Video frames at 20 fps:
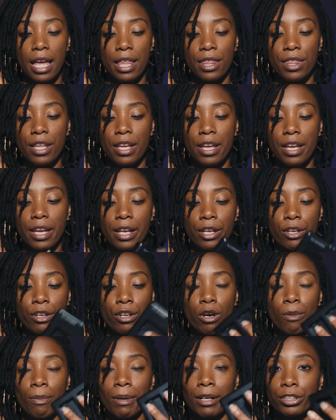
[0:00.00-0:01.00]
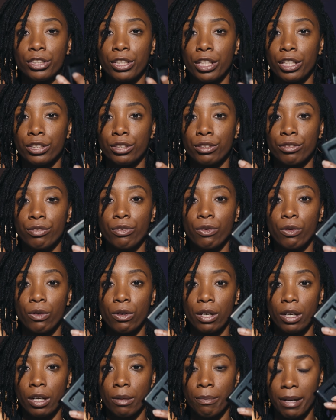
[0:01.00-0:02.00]
And then, you know, my charger
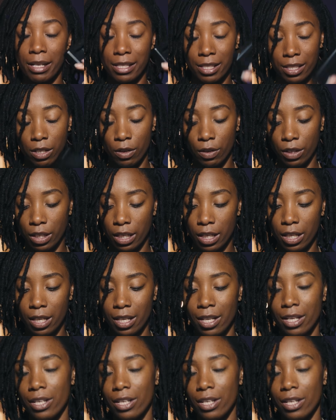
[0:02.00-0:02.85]
for my Sony.